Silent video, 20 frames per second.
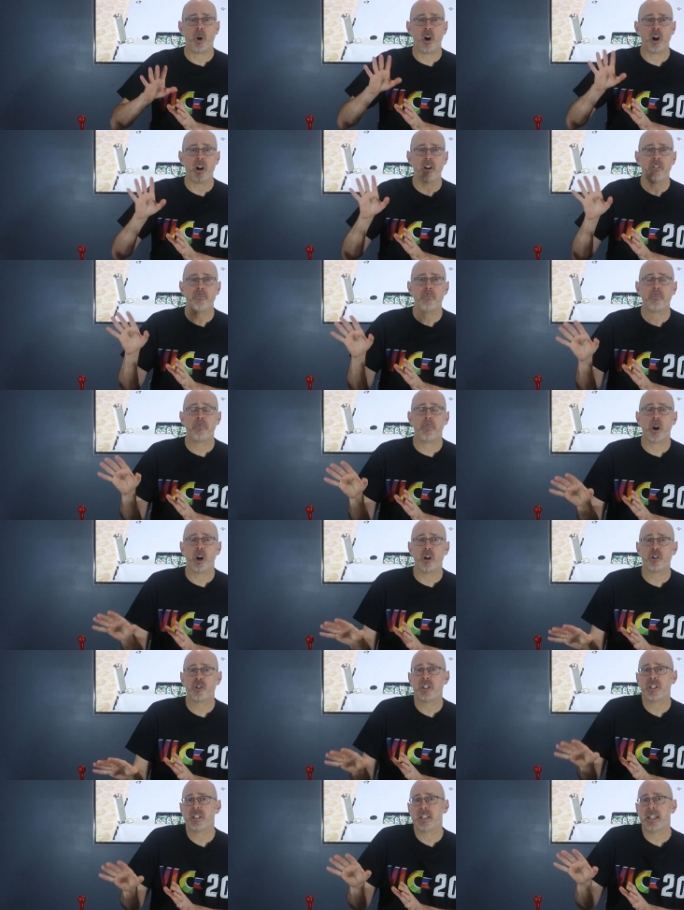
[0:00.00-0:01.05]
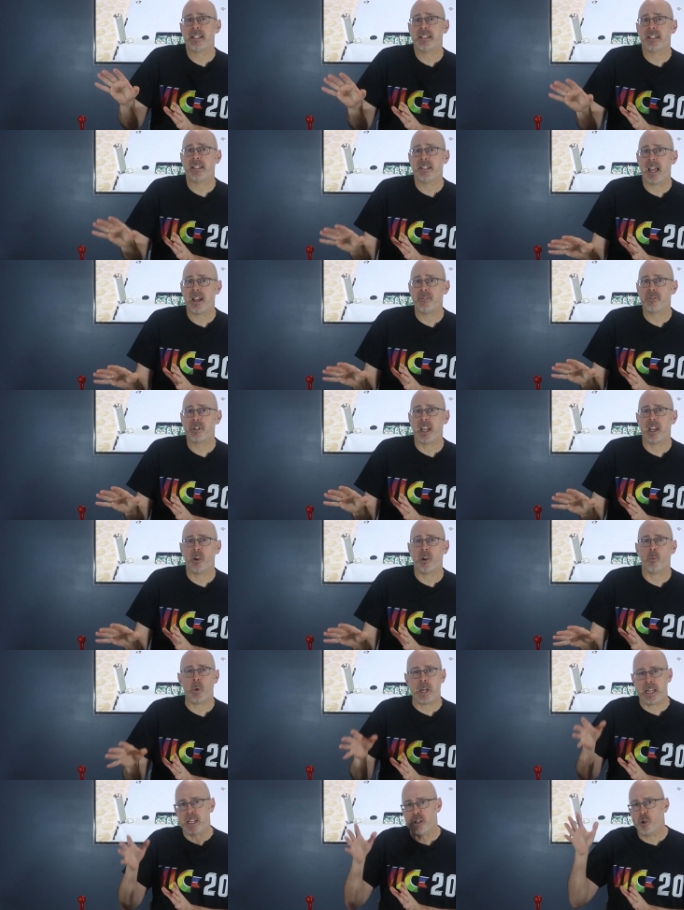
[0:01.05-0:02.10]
As part of purchasing the dev kit,